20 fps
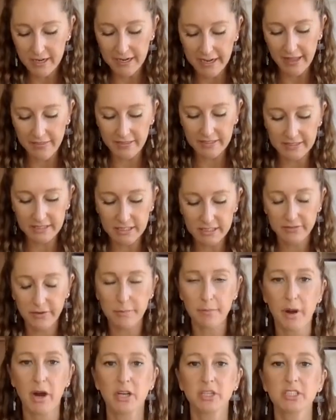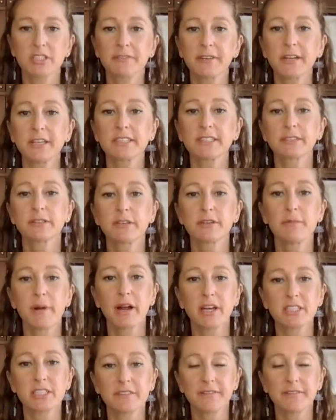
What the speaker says: Again, this is for March 1st through March